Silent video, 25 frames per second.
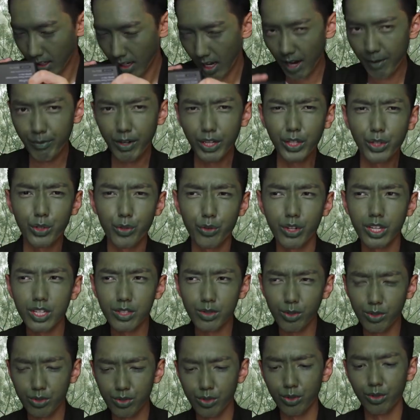I'm very curious
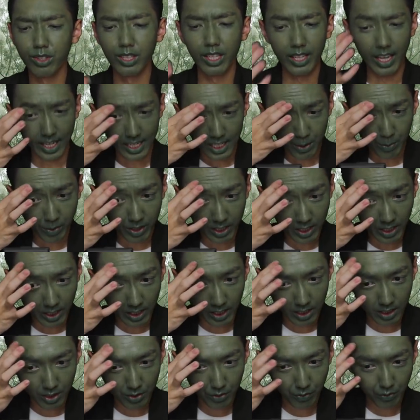also, did anyone at
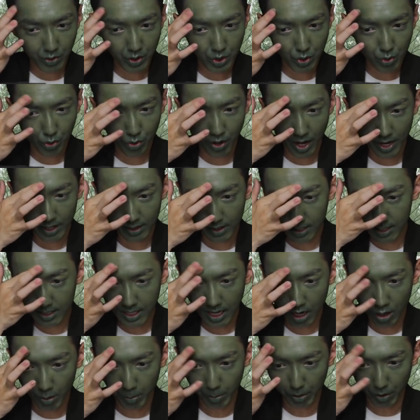Innisfree try this
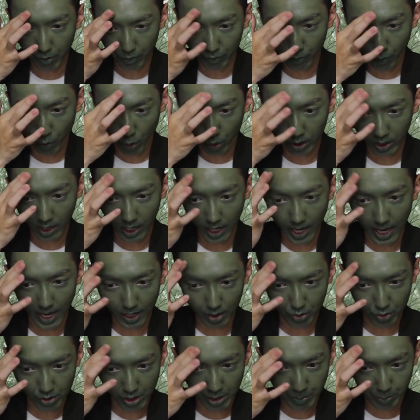out before they
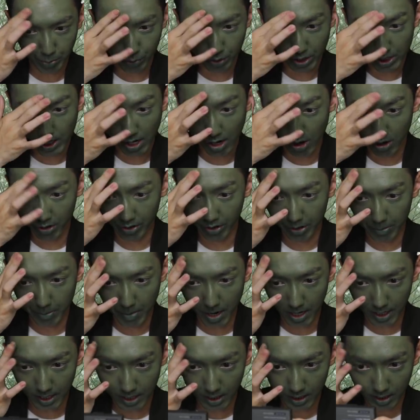actually put it out on the
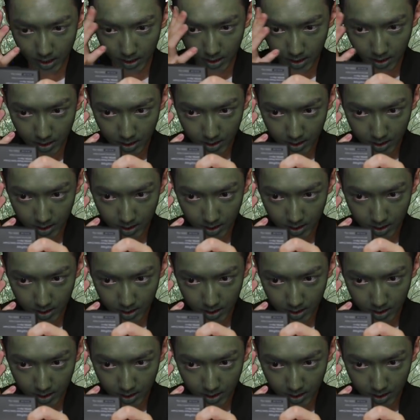market?